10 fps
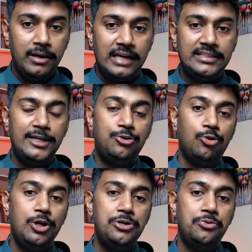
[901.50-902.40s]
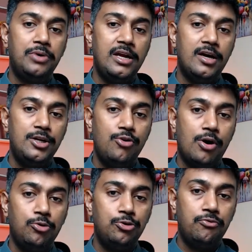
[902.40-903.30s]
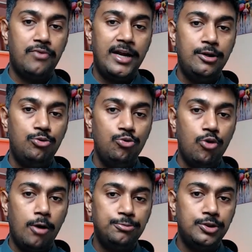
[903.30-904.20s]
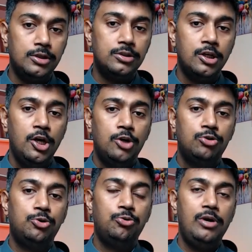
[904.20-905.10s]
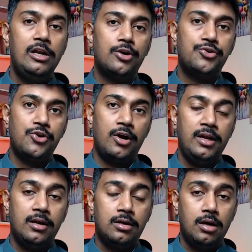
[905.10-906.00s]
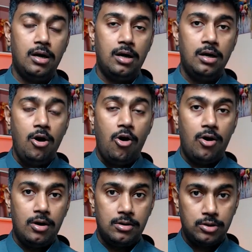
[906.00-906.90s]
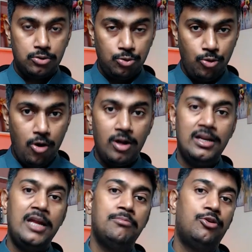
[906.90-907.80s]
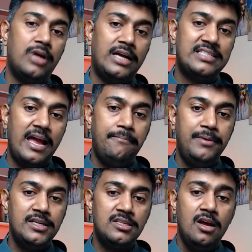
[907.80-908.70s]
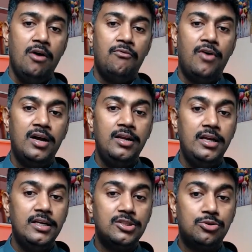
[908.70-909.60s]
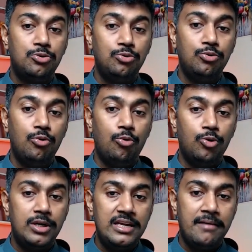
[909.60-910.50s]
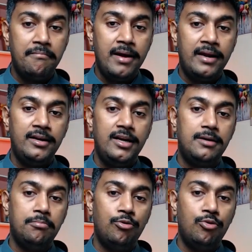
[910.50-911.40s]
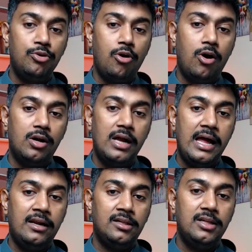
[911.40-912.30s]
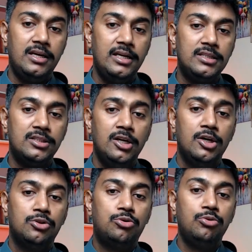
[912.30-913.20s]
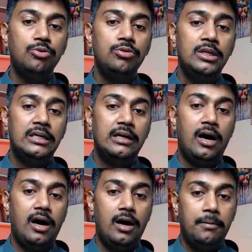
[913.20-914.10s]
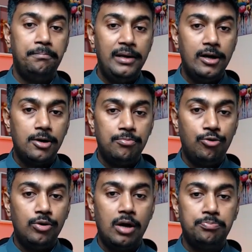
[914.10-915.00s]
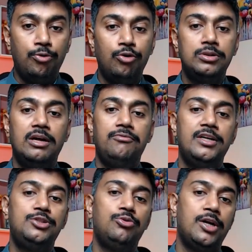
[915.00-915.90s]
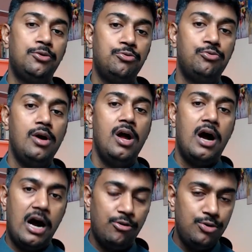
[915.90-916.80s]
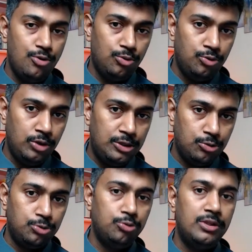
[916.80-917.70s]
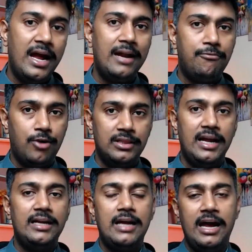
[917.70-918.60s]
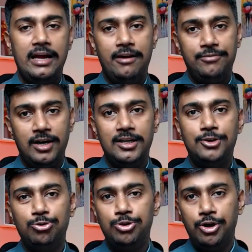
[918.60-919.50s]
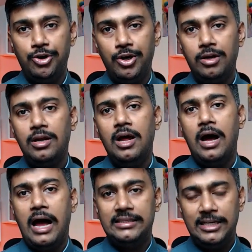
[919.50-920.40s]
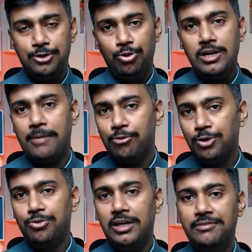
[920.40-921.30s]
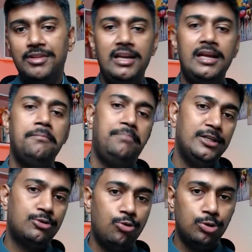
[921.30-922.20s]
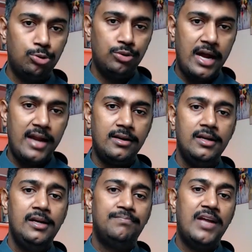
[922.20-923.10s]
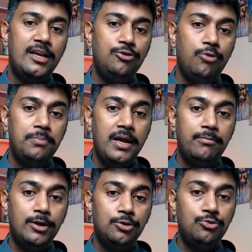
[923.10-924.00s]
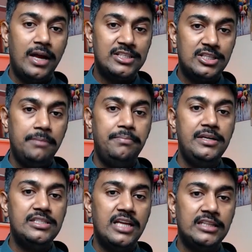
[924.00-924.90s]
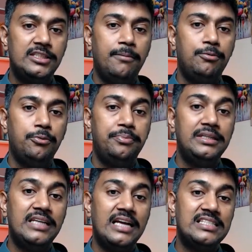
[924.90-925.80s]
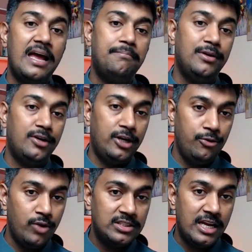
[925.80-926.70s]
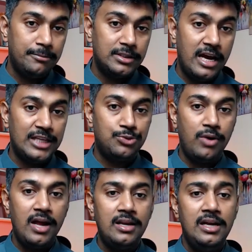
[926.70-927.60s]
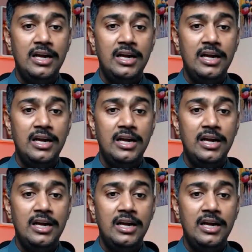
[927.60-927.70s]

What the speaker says: As I told you, here you are going to find two options to do electronic or through online mode SIPs. One is through OTM mandate mode, or another is through biller mode. Both the ways you can do. How you need to do that, for that I have done a tutorial. As I told you, I'm going to leave the link. Please go through that. Then you will be able to do STPs, SWPs, SIP renewals as well.